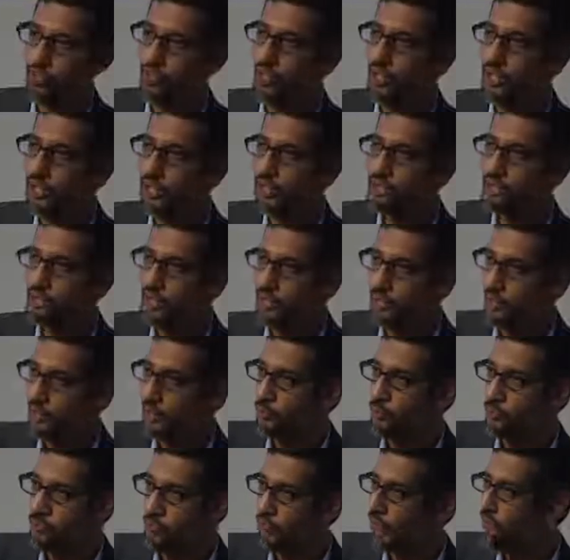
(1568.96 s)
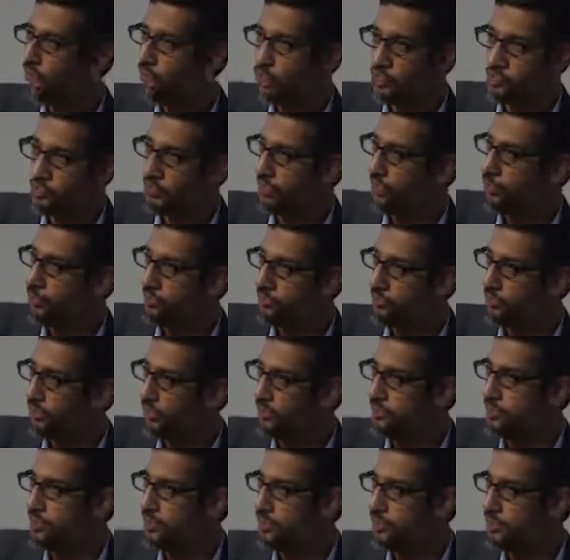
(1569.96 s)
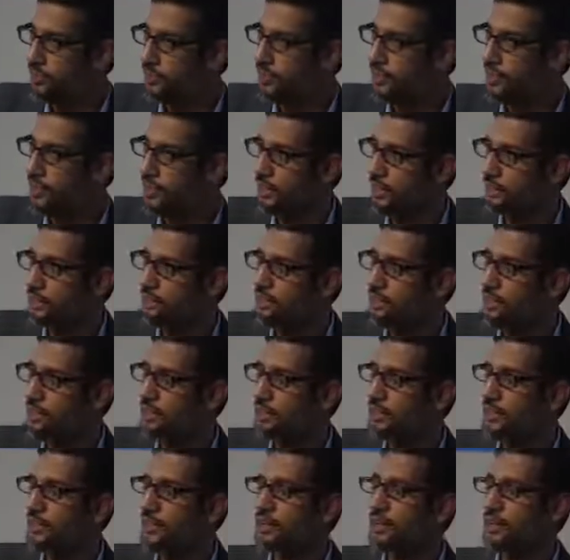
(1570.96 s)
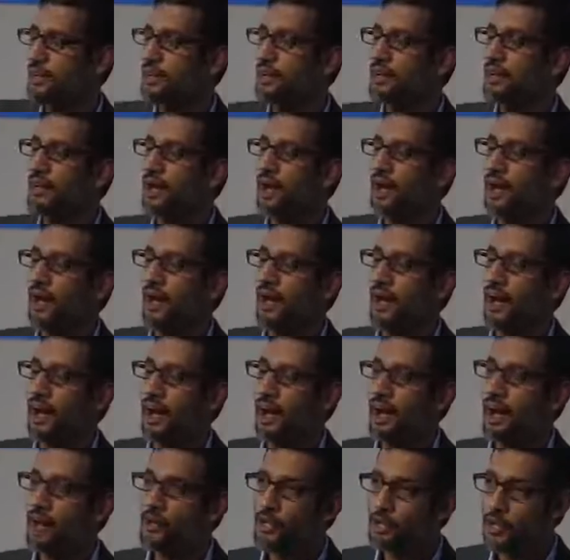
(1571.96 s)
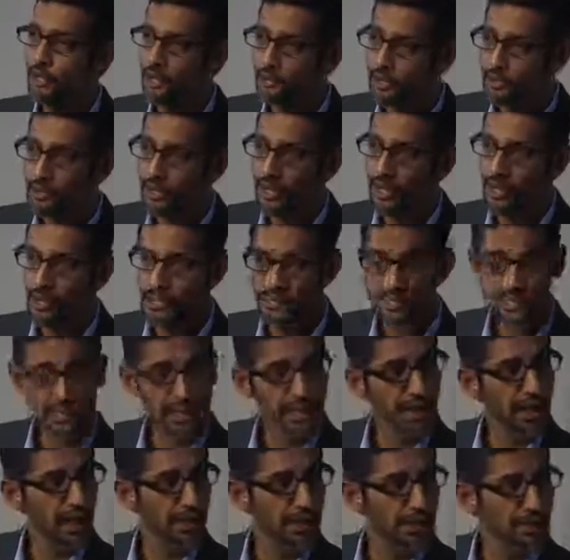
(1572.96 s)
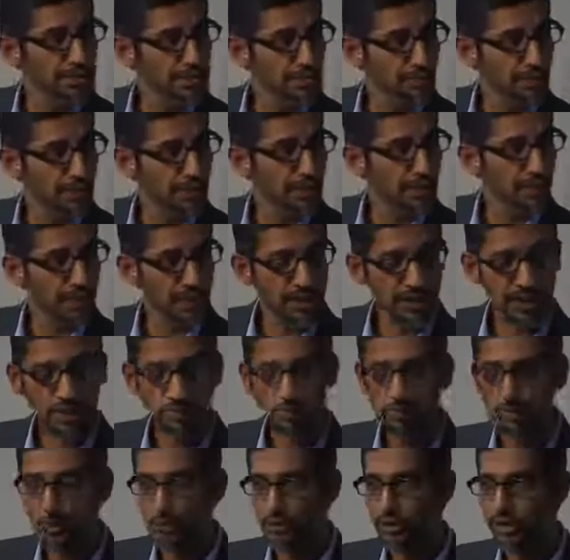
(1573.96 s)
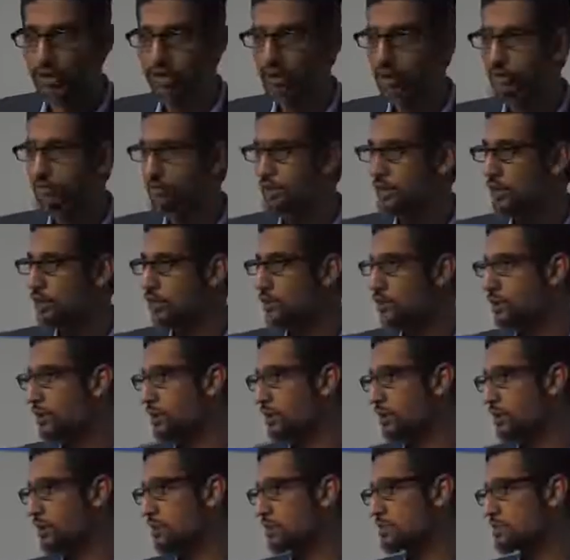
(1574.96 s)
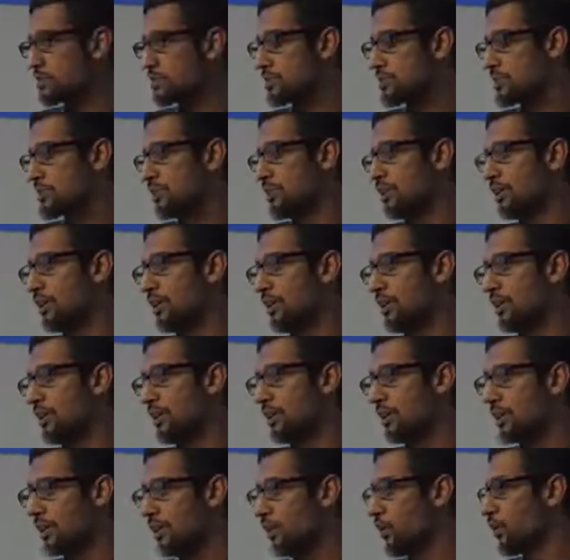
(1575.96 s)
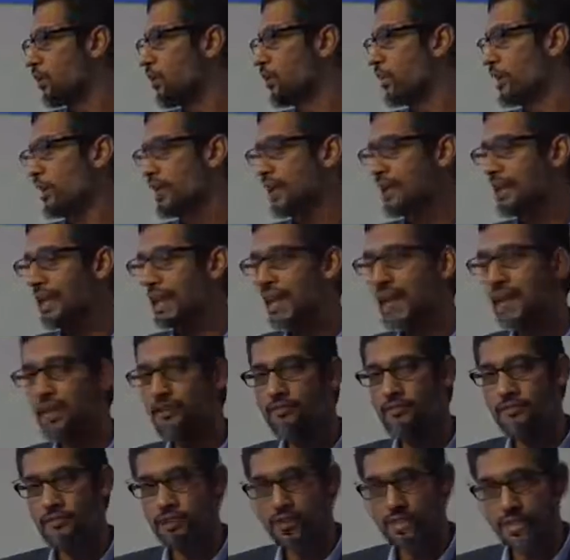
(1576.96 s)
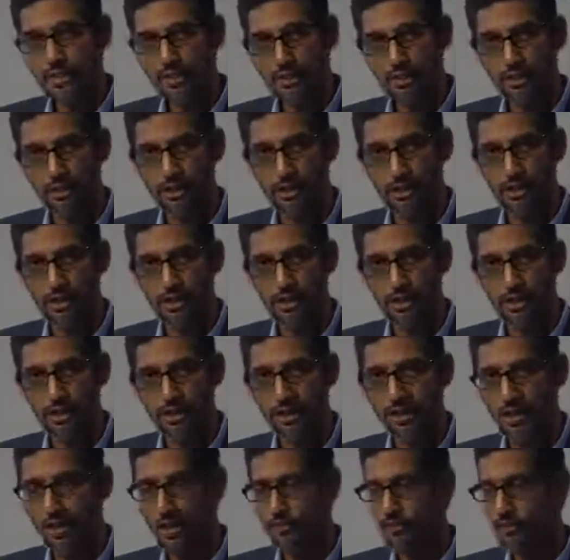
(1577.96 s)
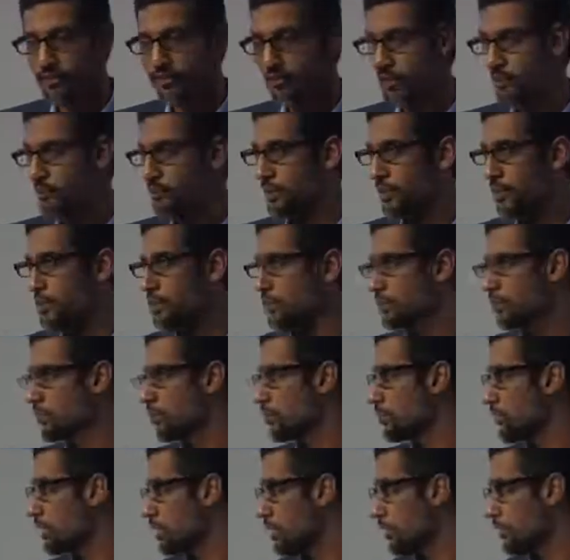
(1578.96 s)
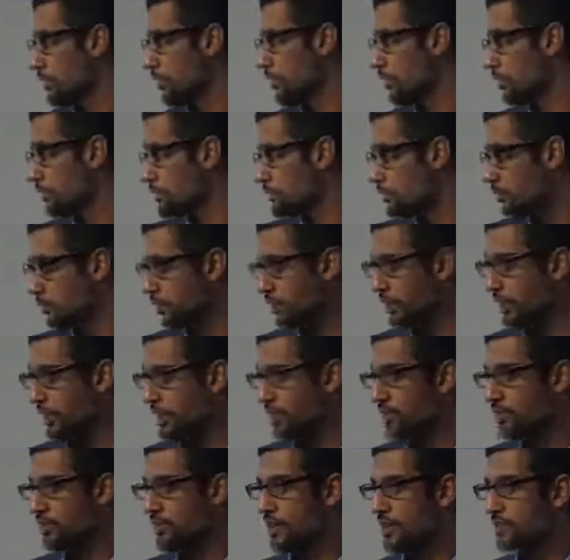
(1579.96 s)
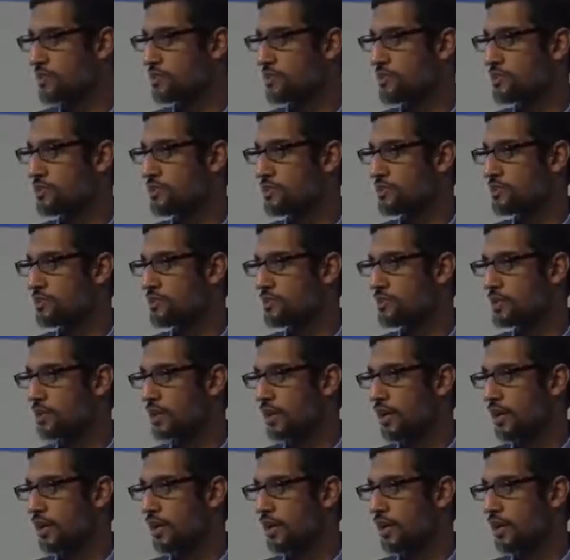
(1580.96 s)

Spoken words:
once and that would give you a job for the rest of your life. How do you do that at scale is something very important, and we are doing this locally in every country. We have committed to $1 billion over the next 5 years.